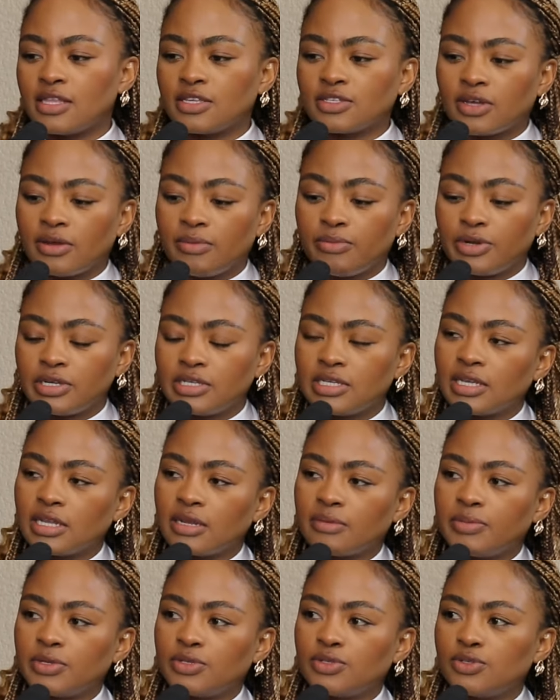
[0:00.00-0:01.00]
others are embracing
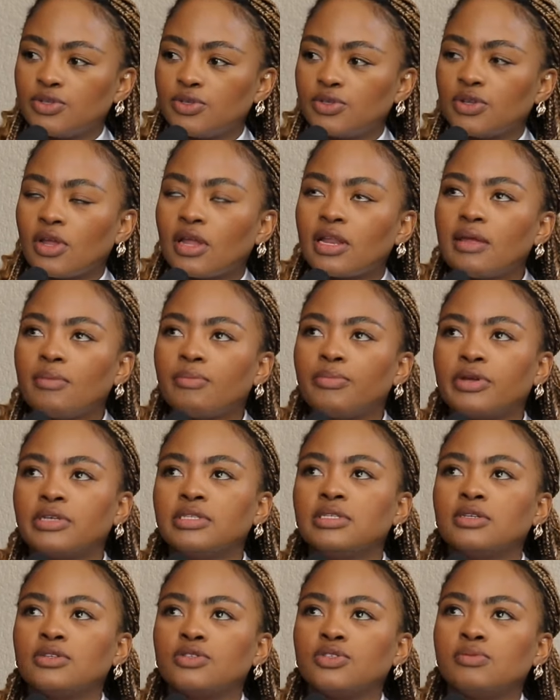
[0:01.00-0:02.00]
it a bit too, not
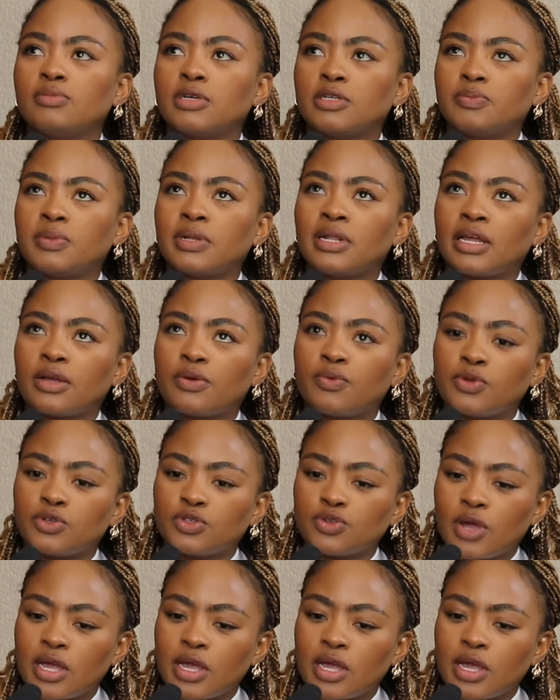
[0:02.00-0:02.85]
embracing it too much, but like we're mm.